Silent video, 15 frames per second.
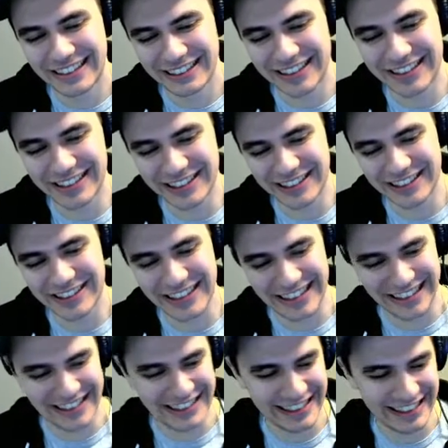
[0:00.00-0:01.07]
Oh,
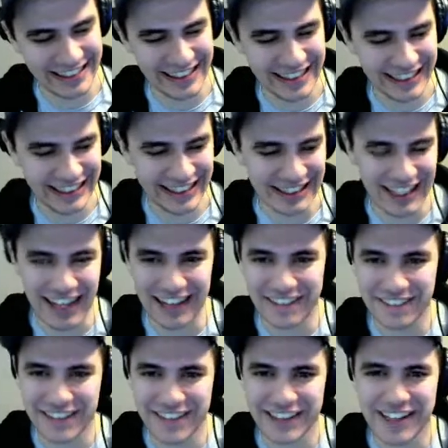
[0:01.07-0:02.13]

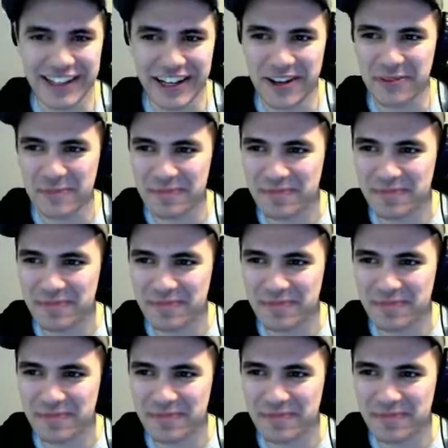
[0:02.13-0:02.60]
life, you know?